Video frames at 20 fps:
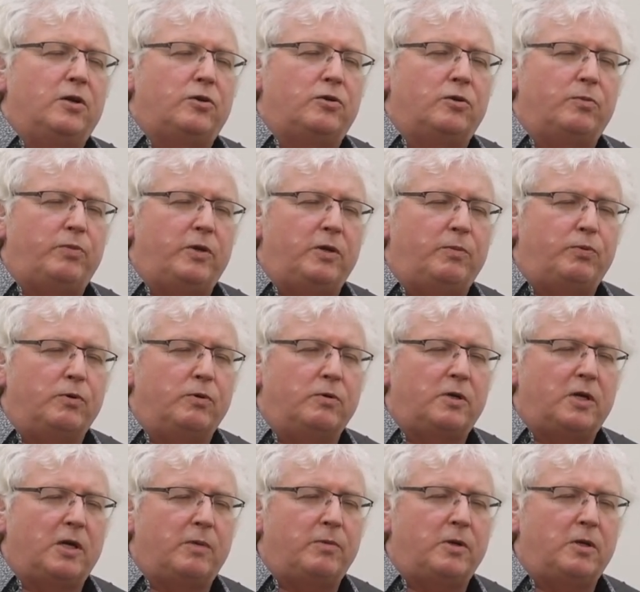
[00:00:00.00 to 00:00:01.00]
to people
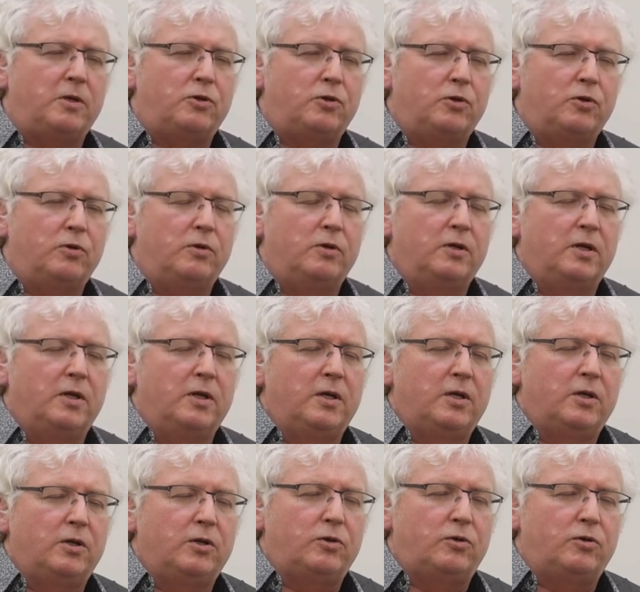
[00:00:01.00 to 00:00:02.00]
coming to,
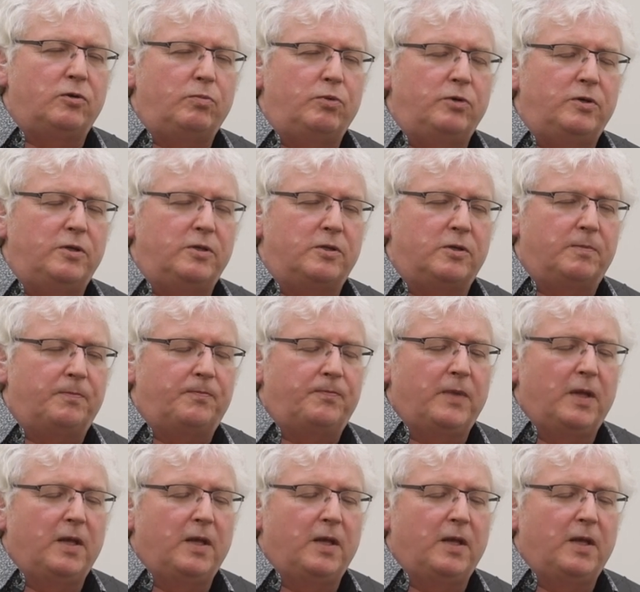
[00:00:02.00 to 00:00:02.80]
to Buddhism.